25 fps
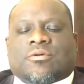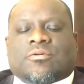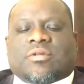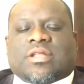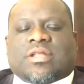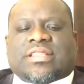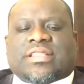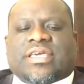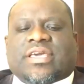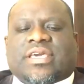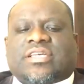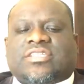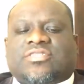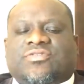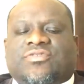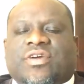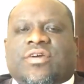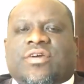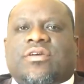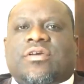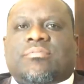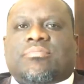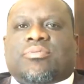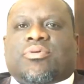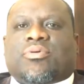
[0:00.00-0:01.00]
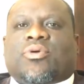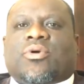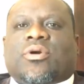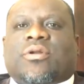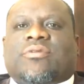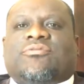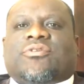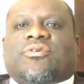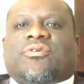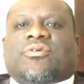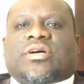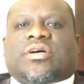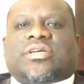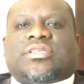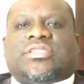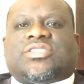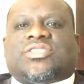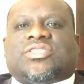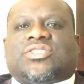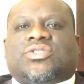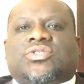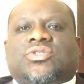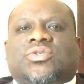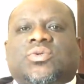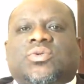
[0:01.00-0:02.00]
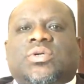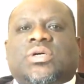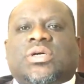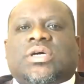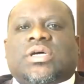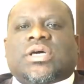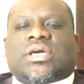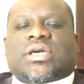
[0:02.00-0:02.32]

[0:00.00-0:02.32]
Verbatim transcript: Well, I think it's very important for us to